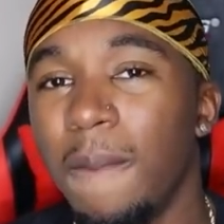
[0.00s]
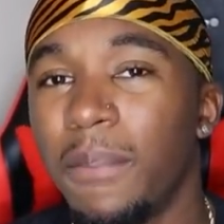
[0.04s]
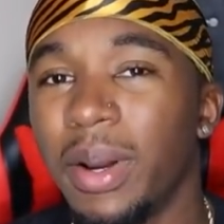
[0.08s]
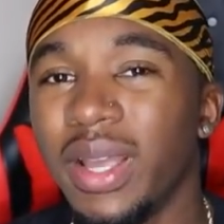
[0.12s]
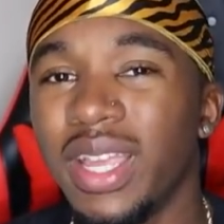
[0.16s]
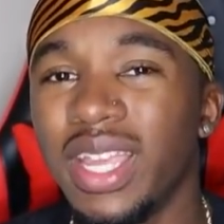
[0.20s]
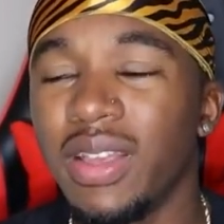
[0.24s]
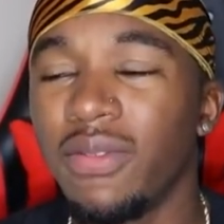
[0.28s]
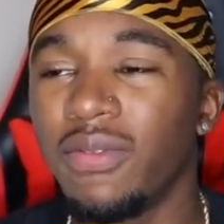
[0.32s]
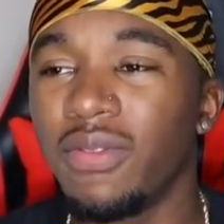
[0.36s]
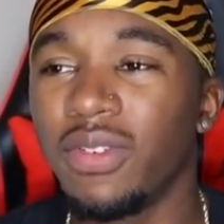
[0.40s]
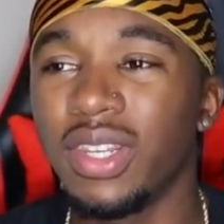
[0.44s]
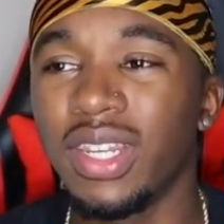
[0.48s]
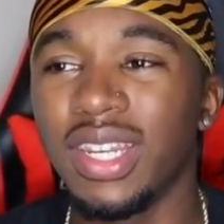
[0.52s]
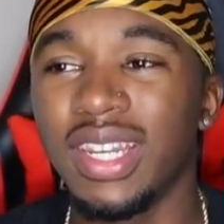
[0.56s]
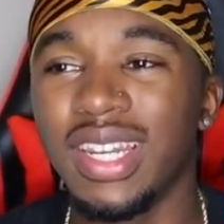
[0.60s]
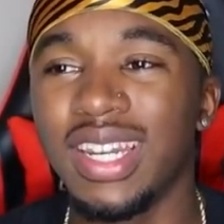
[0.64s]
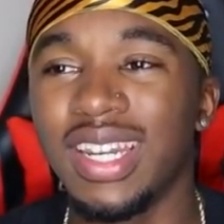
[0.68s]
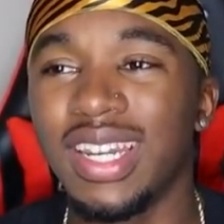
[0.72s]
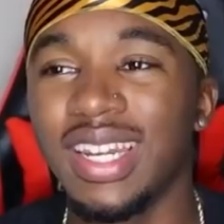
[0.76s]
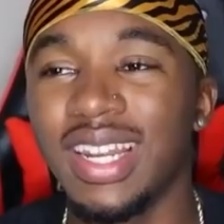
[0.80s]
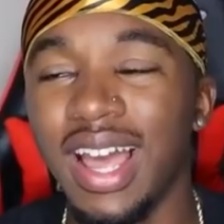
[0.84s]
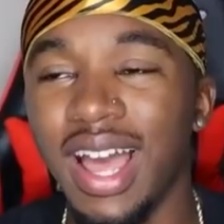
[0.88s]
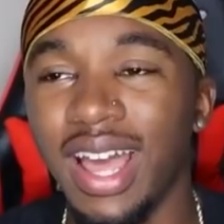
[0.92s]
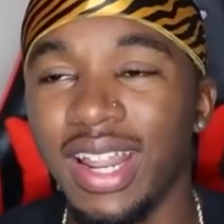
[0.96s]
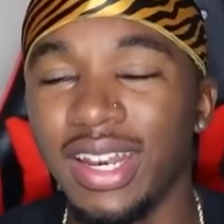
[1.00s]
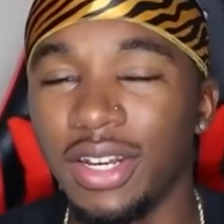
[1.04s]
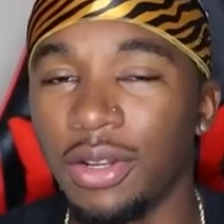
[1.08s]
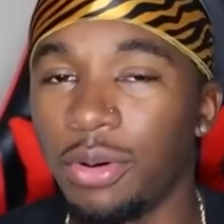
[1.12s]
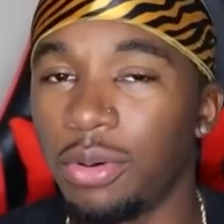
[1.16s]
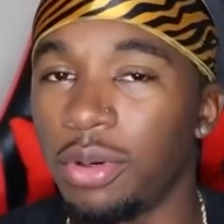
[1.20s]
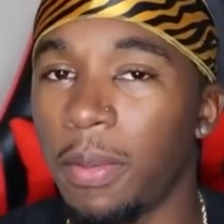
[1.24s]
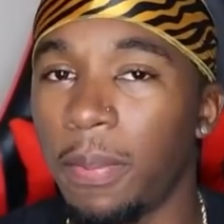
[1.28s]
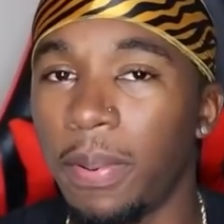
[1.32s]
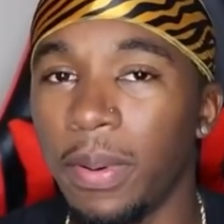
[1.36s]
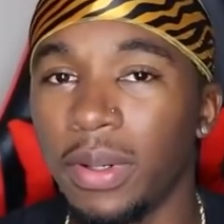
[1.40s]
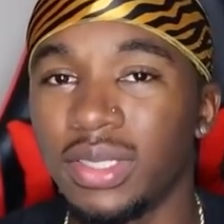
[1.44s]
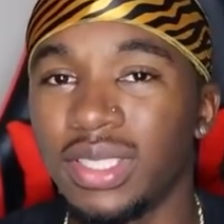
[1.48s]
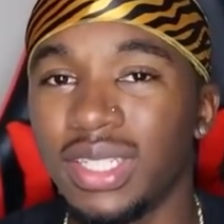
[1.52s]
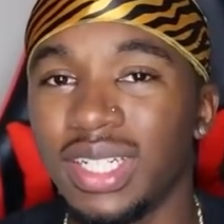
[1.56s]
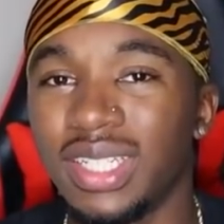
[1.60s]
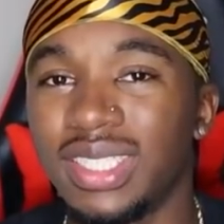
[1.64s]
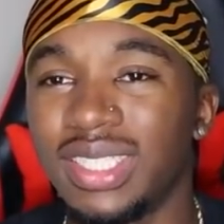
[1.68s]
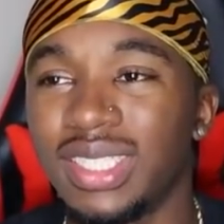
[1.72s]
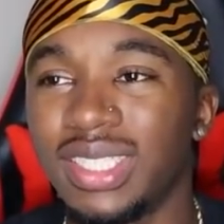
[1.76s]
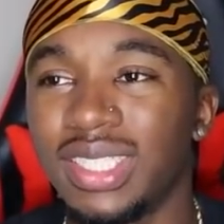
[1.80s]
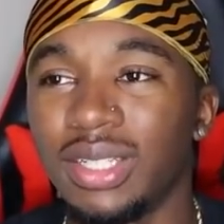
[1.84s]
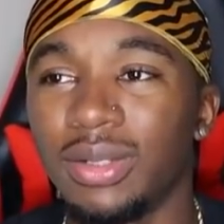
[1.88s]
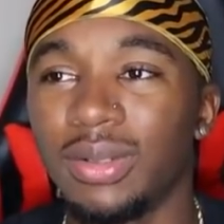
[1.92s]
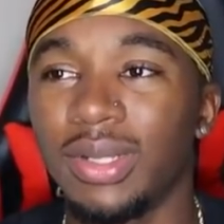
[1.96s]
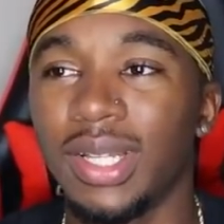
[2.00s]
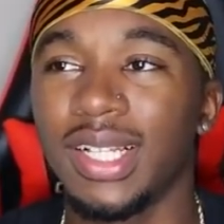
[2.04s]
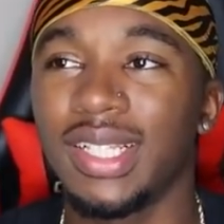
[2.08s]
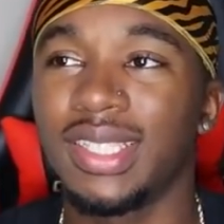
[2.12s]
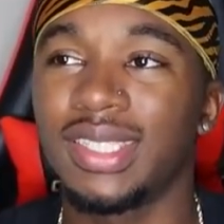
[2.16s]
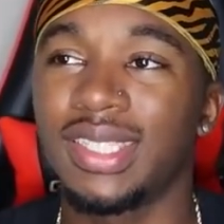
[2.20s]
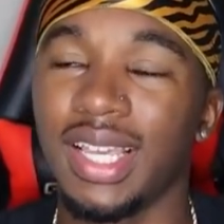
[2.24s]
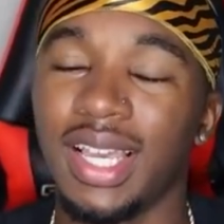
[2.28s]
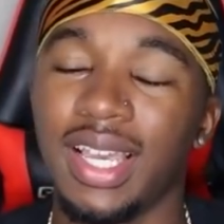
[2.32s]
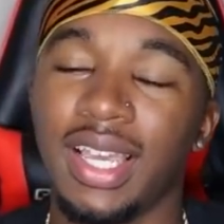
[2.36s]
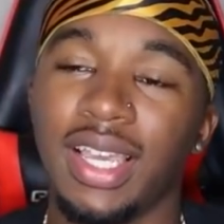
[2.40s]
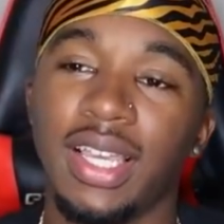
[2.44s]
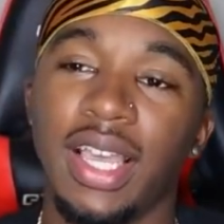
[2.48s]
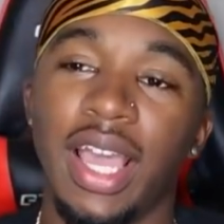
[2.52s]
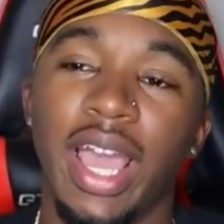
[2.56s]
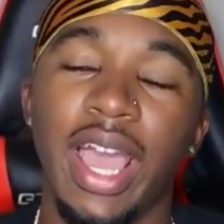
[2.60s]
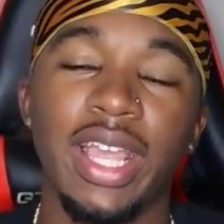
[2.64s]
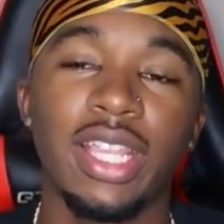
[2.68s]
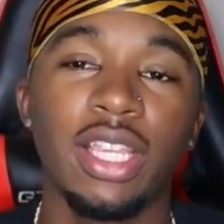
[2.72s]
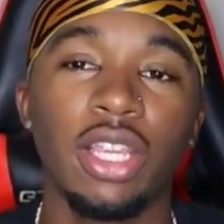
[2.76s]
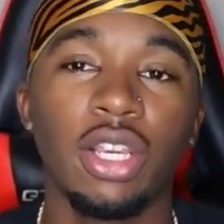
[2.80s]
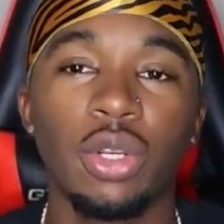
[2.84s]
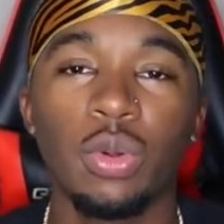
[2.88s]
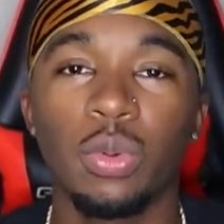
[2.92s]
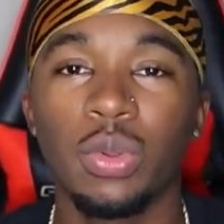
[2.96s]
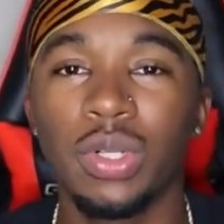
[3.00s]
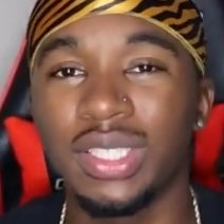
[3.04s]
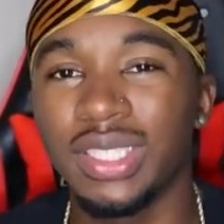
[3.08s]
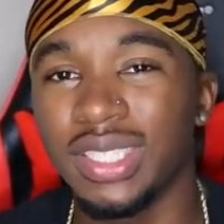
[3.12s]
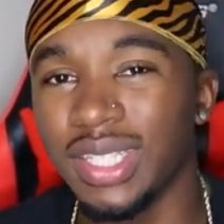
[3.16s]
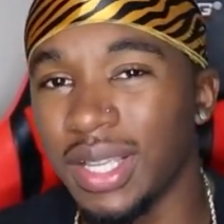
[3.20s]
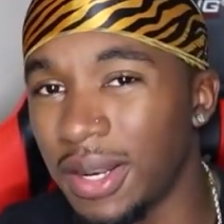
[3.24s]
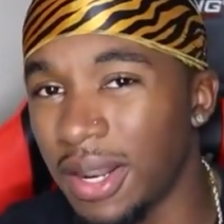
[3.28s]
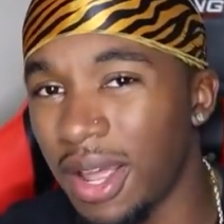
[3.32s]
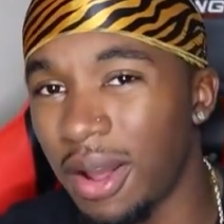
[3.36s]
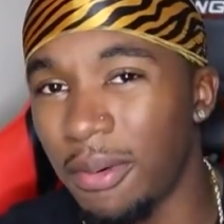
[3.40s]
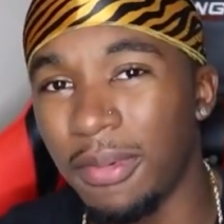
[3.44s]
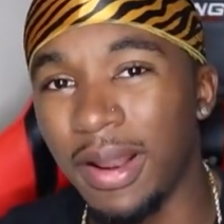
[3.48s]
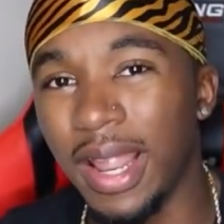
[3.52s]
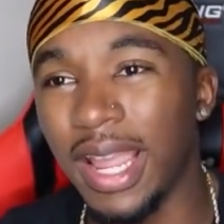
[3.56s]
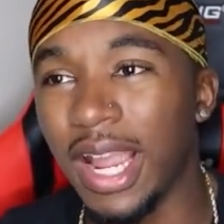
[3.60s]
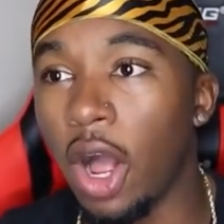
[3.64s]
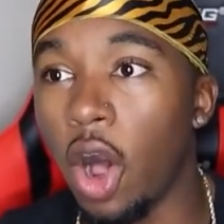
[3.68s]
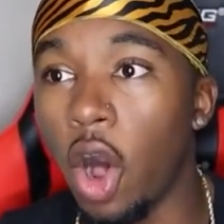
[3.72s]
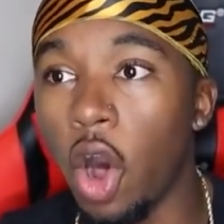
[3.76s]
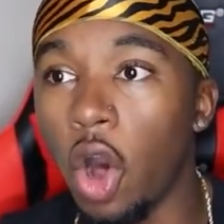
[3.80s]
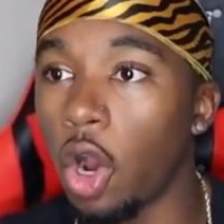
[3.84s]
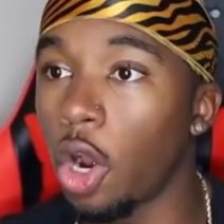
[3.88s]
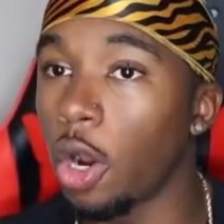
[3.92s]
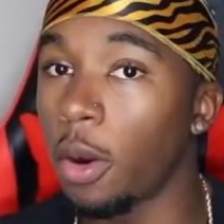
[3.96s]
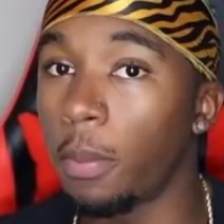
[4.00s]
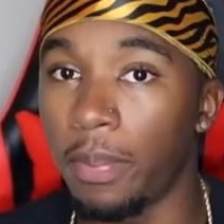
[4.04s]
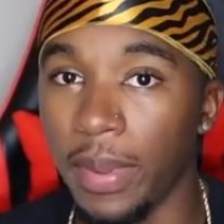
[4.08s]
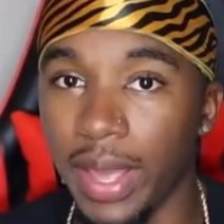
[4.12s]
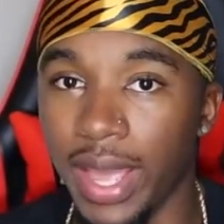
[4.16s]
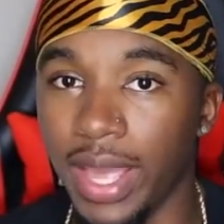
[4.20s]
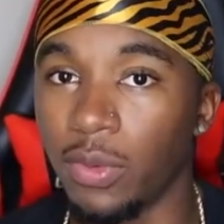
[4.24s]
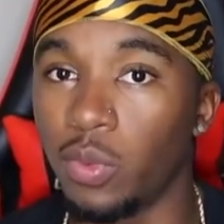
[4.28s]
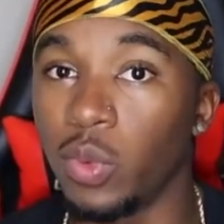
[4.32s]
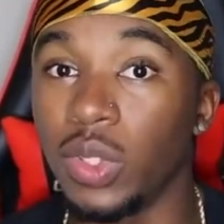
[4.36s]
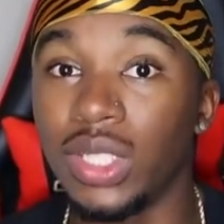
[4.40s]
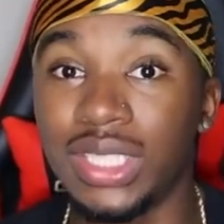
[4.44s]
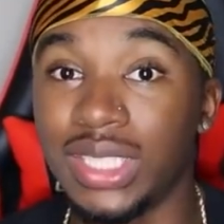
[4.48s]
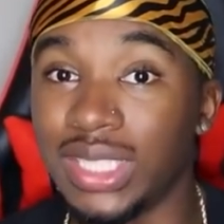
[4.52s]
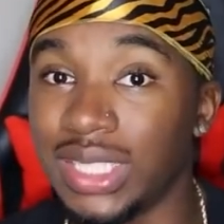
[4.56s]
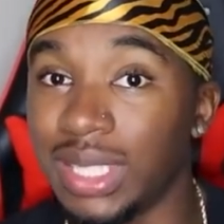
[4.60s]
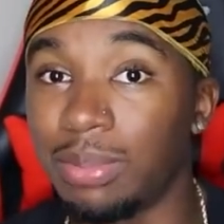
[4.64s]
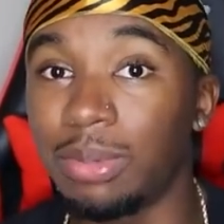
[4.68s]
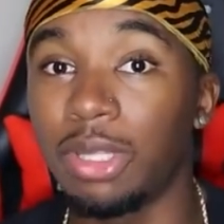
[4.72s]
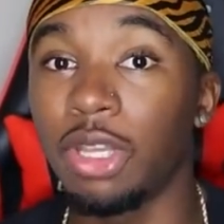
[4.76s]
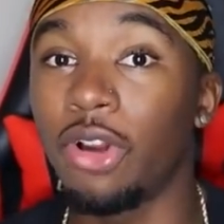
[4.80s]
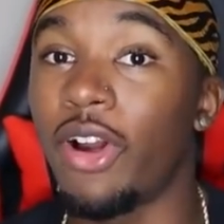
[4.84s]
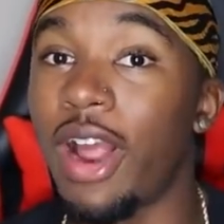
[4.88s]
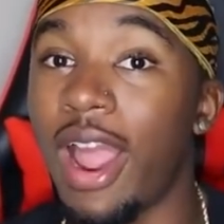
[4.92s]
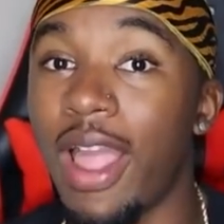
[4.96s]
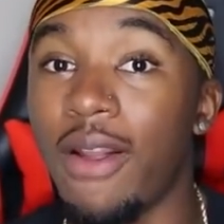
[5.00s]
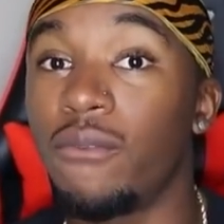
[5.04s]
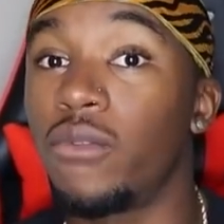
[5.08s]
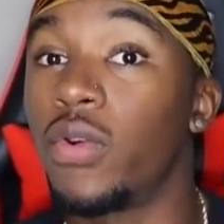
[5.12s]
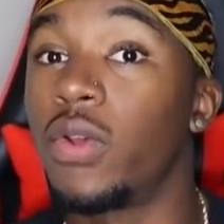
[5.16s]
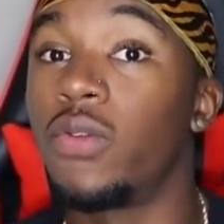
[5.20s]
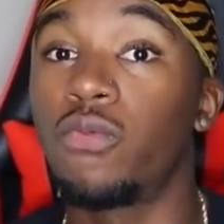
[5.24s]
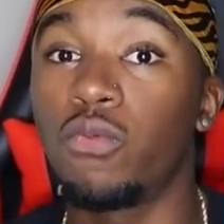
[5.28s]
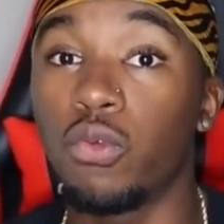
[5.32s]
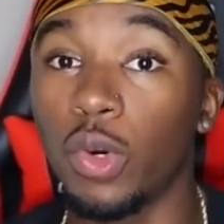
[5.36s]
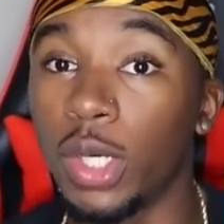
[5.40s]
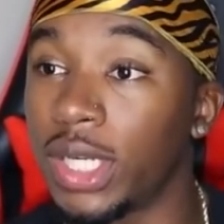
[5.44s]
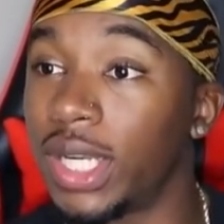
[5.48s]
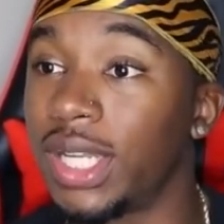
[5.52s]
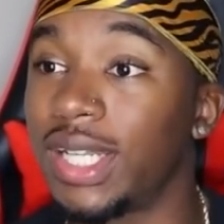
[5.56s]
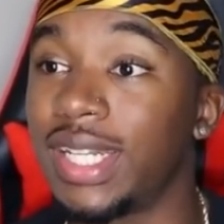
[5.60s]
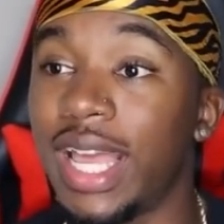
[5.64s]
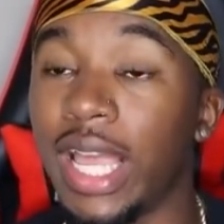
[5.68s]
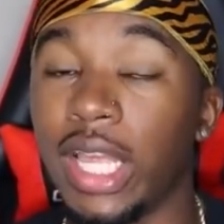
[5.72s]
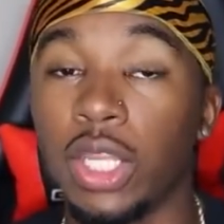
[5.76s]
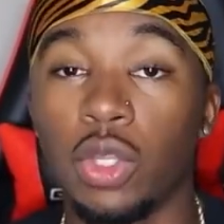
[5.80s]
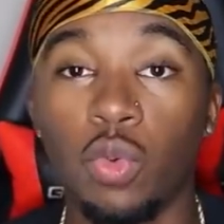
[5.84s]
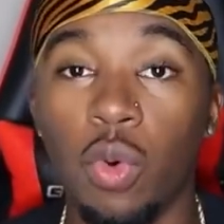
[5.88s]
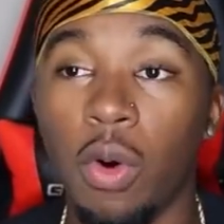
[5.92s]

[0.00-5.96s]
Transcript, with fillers: but even not knowing the person, it's still like, dang, and you're doing this in like our bed. We sleep there every freaking night.